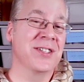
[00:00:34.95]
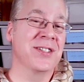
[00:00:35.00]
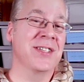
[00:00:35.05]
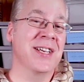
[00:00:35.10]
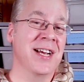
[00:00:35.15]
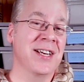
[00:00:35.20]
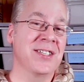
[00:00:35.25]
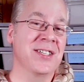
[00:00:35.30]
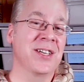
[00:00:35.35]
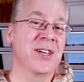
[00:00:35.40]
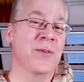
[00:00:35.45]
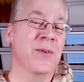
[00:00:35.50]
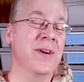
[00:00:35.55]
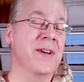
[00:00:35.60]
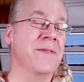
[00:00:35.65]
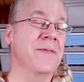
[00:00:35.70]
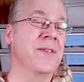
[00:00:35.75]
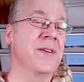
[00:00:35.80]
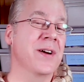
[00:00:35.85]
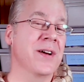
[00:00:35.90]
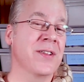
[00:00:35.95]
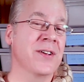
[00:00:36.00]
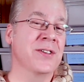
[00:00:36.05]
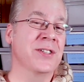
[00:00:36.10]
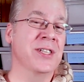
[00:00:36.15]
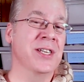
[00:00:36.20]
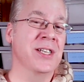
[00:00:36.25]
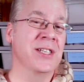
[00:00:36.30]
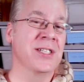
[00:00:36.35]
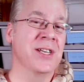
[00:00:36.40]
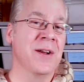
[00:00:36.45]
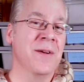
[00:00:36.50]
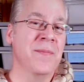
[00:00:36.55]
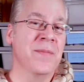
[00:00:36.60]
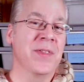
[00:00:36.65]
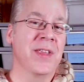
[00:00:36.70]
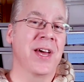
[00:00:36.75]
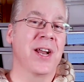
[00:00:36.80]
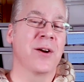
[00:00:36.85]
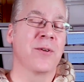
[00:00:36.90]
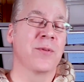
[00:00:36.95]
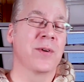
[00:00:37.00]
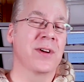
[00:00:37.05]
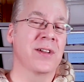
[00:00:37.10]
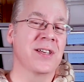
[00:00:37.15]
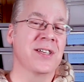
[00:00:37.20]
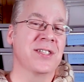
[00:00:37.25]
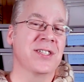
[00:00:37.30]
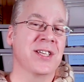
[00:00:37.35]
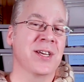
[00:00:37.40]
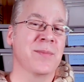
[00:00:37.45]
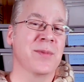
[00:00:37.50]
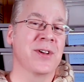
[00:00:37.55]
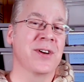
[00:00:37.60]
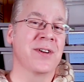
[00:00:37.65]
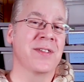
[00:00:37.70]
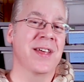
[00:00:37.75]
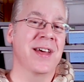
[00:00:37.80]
There's actually quite a few other genes that are really similar